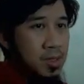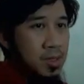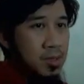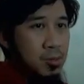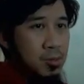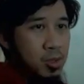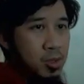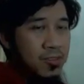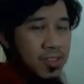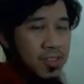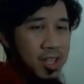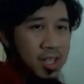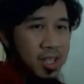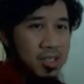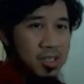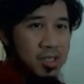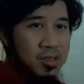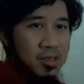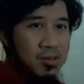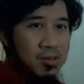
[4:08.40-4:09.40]

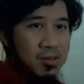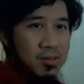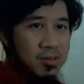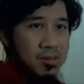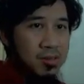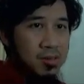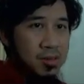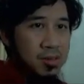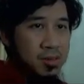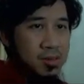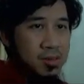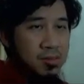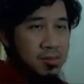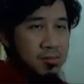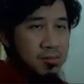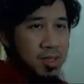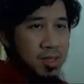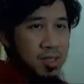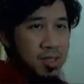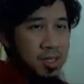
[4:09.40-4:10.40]
modification.
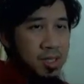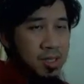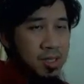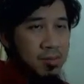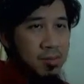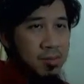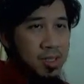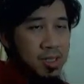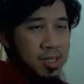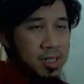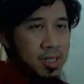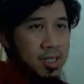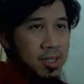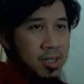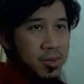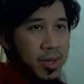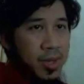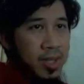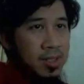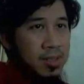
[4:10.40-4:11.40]

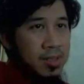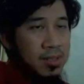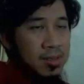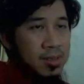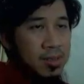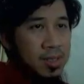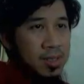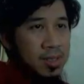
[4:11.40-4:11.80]
Basically when,